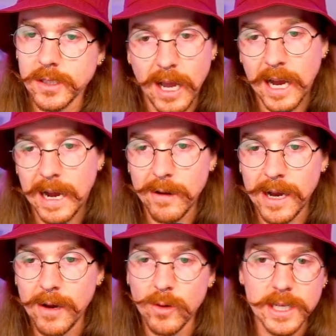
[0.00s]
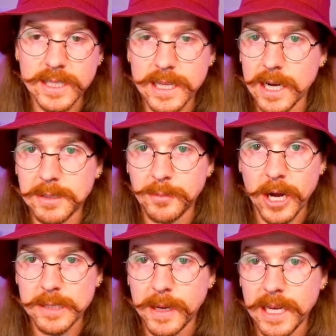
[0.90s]
I, I wouldn't say that I'm
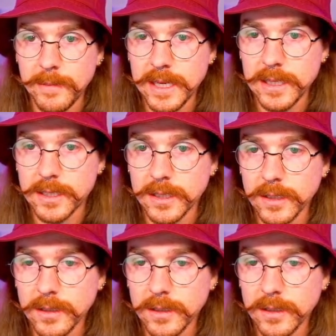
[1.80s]
surprised by any means